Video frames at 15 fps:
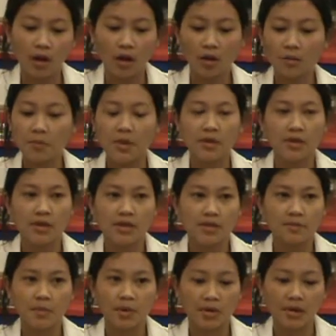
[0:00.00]
All
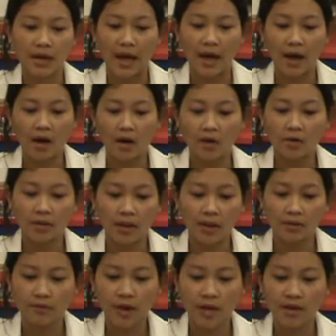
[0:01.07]
impurities burned out
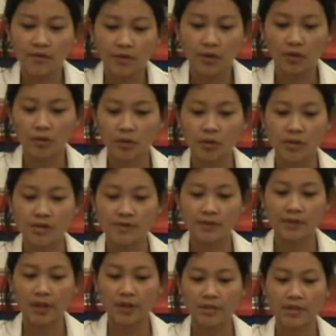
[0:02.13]
and ready for glorious
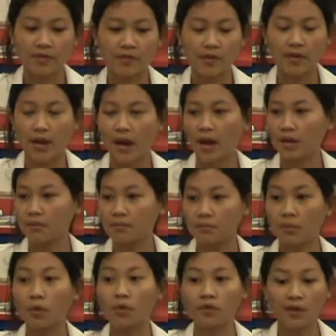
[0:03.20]
flux, and for that,
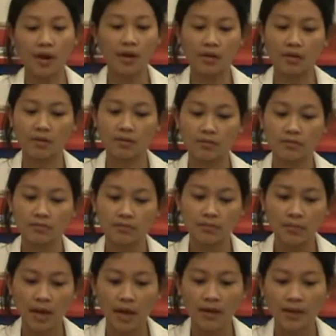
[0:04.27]
more fire.
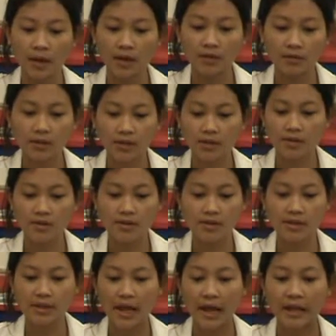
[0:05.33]
And then either the
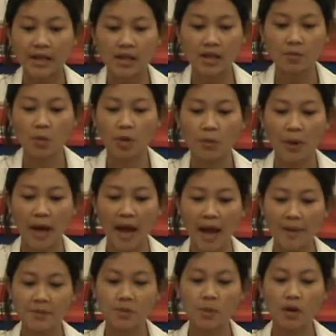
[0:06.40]
slag heap or
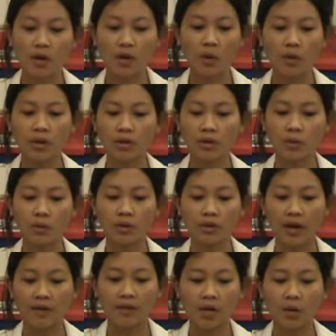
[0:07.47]
perhaps what no one in the world
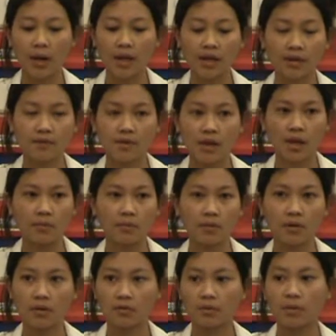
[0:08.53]
ever quite gives up,
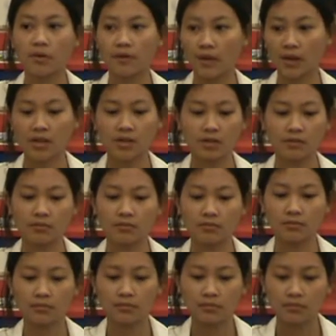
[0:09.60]
perfection.
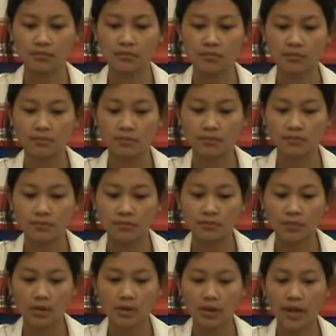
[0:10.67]

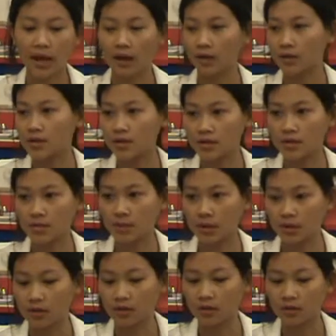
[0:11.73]
Cal, listen to
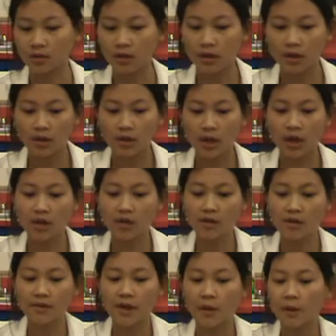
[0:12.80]
me. Can you
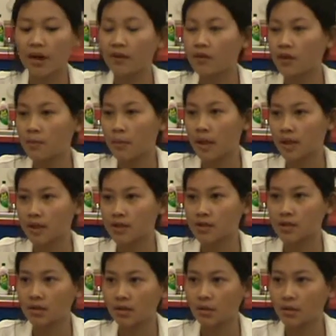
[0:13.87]
think that whatever made
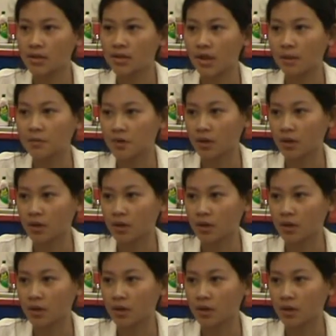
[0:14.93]
us would stop